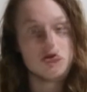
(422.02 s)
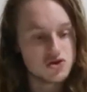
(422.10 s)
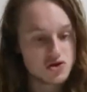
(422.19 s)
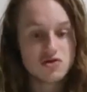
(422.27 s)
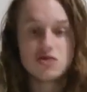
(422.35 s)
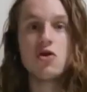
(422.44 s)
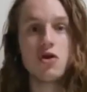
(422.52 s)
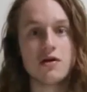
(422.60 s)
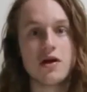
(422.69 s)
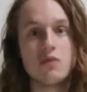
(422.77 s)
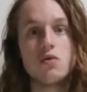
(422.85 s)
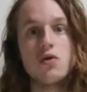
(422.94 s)
You just know
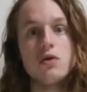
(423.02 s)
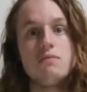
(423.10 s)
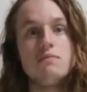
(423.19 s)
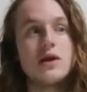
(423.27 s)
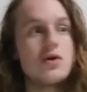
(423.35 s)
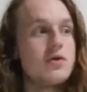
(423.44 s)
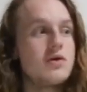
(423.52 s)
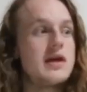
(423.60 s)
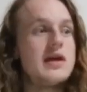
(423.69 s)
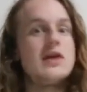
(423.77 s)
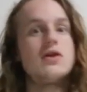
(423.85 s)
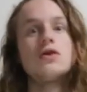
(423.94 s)
they would, because
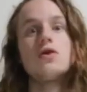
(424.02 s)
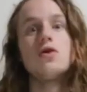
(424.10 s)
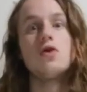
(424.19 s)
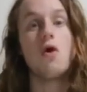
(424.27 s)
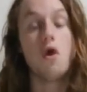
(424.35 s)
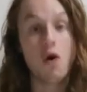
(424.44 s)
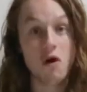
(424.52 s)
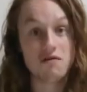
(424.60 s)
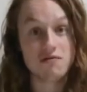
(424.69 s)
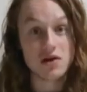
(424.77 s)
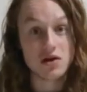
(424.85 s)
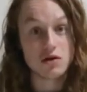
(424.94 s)
it is so
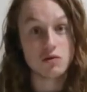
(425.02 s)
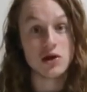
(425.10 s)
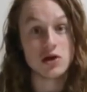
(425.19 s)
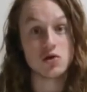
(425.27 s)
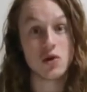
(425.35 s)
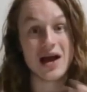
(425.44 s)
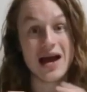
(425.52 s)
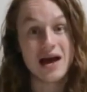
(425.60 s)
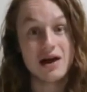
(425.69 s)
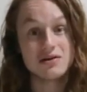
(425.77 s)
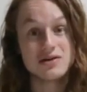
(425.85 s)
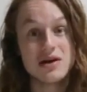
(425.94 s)
obvious when you are
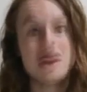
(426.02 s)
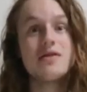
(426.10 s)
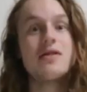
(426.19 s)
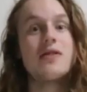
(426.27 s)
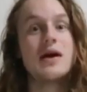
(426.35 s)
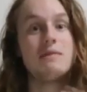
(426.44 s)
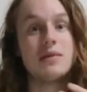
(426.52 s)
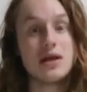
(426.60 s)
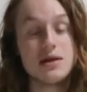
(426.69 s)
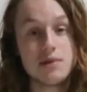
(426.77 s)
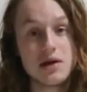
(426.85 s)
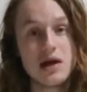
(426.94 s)
out that they
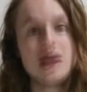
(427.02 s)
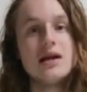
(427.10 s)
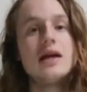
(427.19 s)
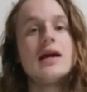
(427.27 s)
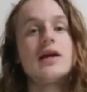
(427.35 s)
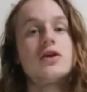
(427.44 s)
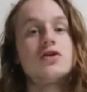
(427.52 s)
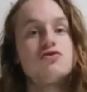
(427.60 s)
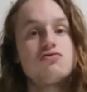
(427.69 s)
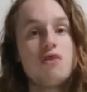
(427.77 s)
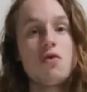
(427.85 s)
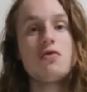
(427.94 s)
manipulate and
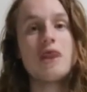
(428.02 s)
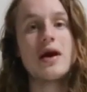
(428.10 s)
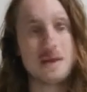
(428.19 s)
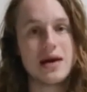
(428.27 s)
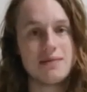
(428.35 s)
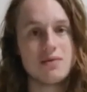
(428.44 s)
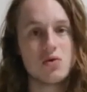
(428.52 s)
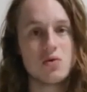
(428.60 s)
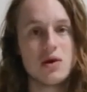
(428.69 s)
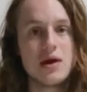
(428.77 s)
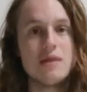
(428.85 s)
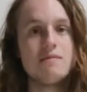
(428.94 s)
control their
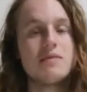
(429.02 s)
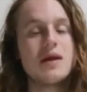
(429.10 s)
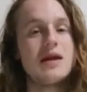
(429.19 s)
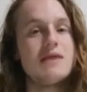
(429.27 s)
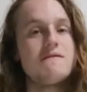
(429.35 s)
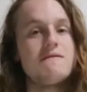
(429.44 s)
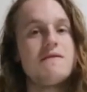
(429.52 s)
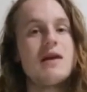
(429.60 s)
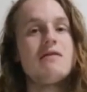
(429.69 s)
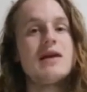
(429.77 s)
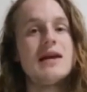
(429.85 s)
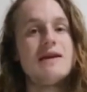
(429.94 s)
people in a
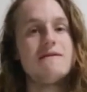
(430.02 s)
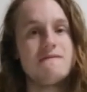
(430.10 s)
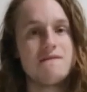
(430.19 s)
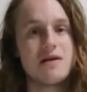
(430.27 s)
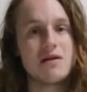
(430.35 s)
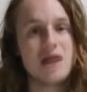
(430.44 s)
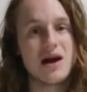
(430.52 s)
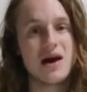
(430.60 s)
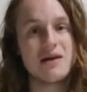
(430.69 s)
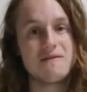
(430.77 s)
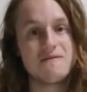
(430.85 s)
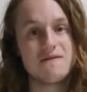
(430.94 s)
very, very
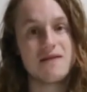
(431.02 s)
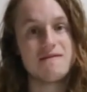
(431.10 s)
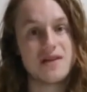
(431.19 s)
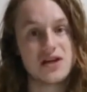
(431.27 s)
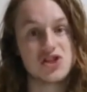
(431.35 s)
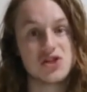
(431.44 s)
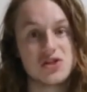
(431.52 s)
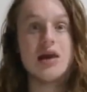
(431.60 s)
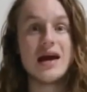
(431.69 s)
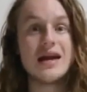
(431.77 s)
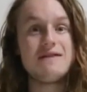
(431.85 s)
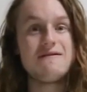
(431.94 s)
unfair fashion.
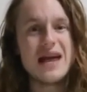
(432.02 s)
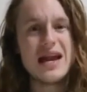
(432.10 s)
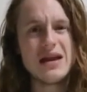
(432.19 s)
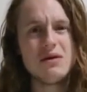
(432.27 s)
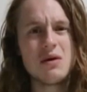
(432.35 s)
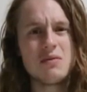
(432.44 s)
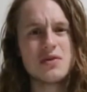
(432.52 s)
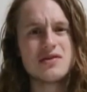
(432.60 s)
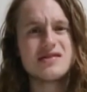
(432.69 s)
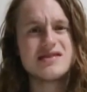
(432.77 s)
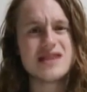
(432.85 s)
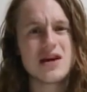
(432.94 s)
And if anyone was
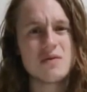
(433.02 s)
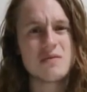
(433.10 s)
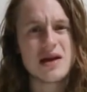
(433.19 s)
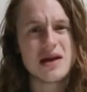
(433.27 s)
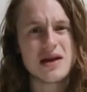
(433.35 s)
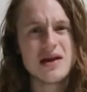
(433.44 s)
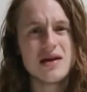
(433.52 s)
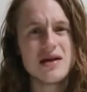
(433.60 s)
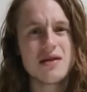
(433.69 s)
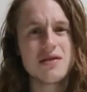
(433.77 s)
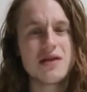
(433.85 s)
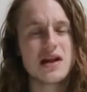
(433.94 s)
to tell me
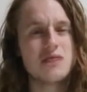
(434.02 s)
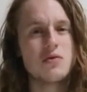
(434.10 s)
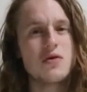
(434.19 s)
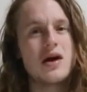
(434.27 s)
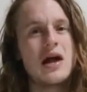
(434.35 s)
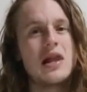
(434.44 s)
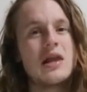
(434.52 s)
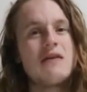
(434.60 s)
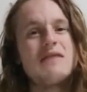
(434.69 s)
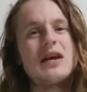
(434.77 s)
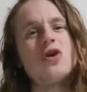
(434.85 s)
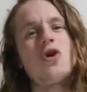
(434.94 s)
that's what a
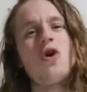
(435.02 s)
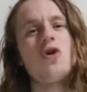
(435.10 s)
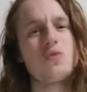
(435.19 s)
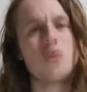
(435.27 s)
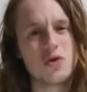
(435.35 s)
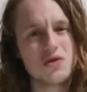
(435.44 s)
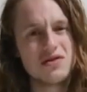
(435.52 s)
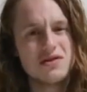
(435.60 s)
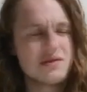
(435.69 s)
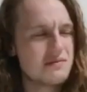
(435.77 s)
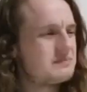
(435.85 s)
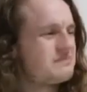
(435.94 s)
loving God
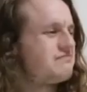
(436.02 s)
wants,